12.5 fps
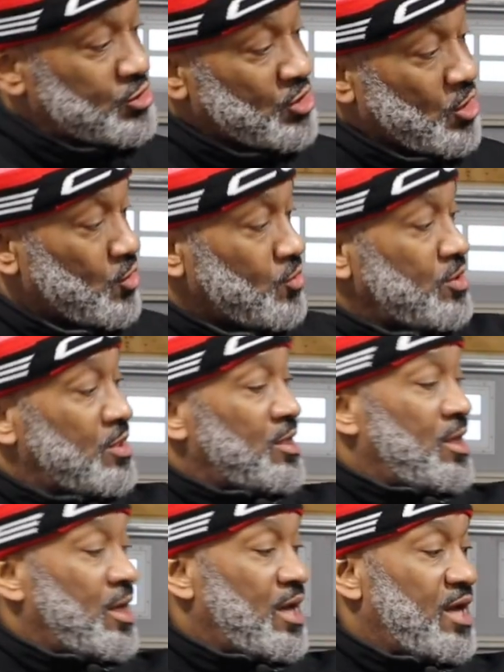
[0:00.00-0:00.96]
So
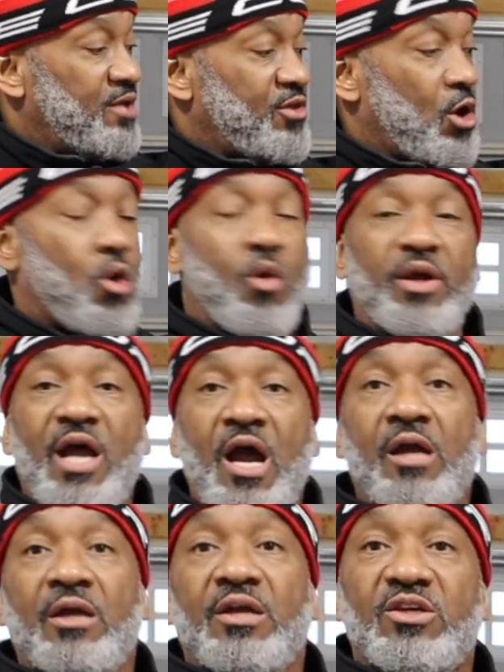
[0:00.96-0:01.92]
uh, the
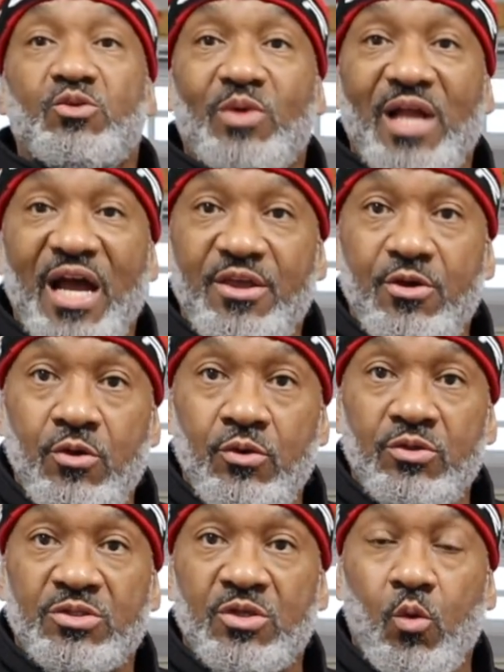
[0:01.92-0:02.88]
ONR is what I
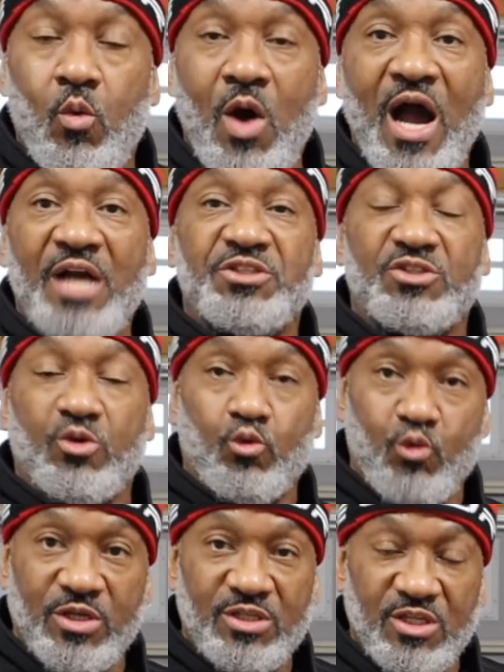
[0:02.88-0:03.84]
use to wash. It's a
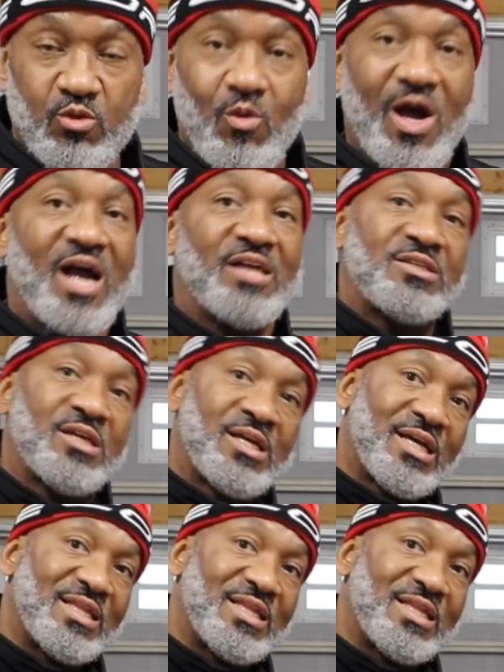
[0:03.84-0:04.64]
rinseless wash.